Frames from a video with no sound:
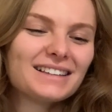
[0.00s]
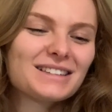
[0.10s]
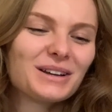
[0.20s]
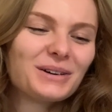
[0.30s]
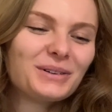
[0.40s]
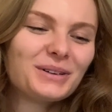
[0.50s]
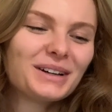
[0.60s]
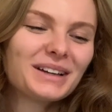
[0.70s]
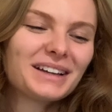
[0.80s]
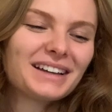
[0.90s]
So
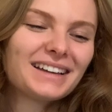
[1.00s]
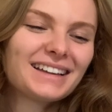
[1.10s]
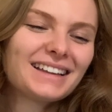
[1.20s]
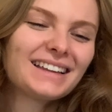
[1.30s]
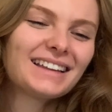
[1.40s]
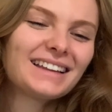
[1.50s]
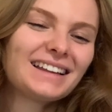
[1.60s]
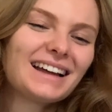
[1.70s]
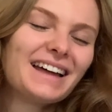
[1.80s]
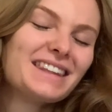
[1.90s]

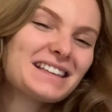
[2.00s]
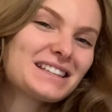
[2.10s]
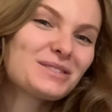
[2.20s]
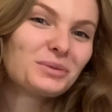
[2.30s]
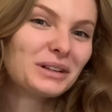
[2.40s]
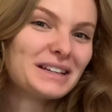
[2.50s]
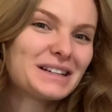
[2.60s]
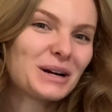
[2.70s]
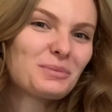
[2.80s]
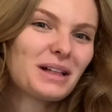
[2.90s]
unless it's really
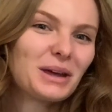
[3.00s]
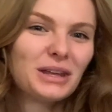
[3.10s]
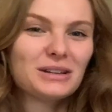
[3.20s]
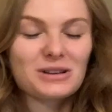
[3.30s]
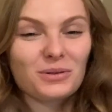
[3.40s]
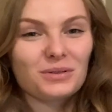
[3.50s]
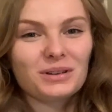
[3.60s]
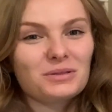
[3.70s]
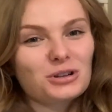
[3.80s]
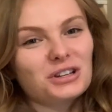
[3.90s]
terrible, I don't
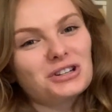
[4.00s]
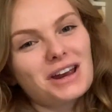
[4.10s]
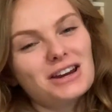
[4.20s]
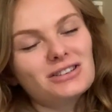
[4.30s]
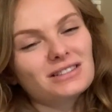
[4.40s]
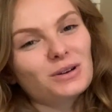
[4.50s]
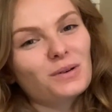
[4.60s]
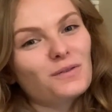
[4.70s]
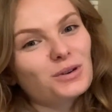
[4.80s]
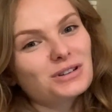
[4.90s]
usually change. And so
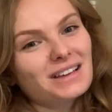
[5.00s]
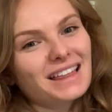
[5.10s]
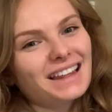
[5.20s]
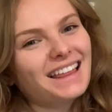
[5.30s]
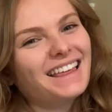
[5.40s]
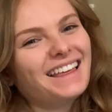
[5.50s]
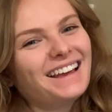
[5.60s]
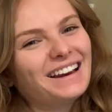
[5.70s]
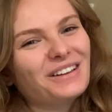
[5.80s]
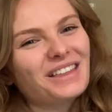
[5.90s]
unfortunately
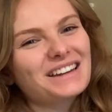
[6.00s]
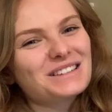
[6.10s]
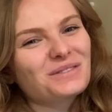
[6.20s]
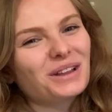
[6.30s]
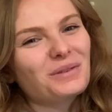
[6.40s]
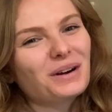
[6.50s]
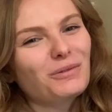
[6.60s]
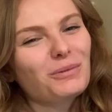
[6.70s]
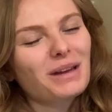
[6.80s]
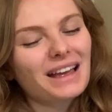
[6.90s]
that, that doesn't really work for
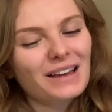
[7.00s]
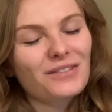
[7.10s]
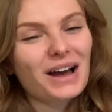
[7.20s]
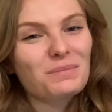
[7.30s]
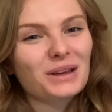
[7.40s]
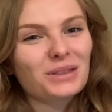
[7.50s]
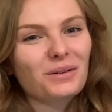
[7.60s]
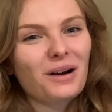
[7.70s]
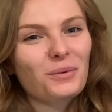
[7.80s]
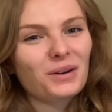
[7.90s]
me if I pick the
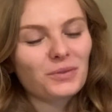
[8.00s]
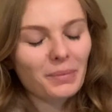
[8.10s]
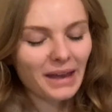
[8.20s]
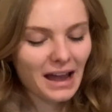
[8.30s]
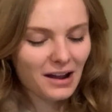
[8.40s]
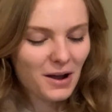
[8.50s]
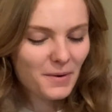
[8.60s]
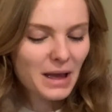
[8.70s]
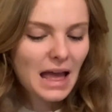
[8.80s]
wrong one from the get-go.